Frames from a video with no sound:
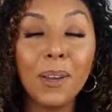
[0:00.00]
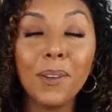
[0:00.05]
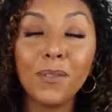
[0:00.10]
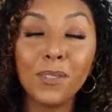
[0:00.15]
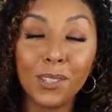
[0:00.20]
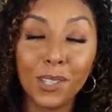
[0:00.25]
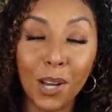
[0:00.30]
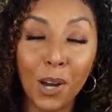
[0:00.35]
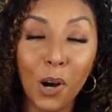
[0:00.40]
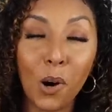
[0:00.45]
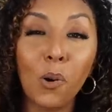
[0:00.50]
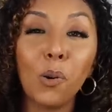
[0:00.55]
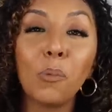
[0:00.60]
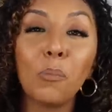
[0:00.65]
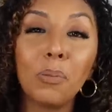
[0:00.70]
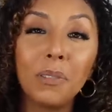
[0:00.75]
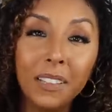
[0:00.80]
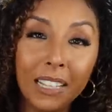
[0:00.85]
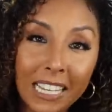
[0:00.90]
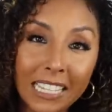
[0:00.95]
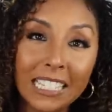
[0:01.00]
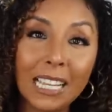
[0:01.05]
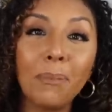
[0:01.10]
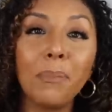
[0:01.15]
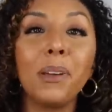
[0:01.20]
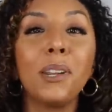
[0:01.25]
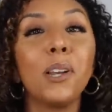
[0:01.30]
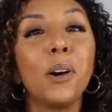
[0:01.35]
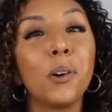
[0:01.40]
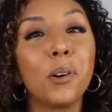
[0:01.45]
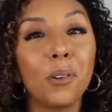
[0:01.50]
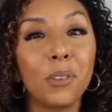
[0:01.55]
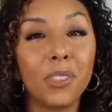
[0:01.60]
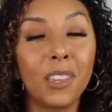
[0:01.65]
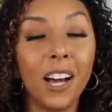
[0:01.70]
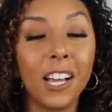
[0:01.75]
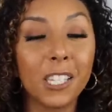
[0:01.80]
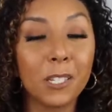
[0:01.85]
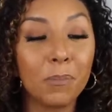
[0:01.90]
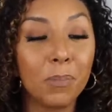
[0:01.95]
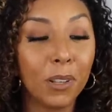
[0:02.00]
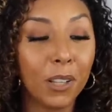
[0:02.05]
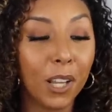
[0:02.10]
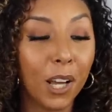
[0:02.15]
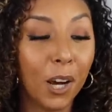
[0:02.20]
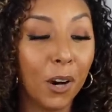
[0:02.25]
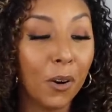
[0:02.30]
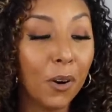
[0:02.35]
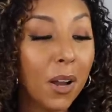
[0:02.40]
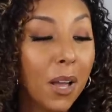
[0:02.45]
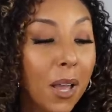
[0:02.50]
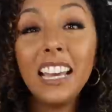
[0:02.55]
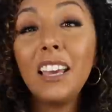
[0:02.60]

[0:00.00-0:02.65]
If so, please let me know your thoughts below.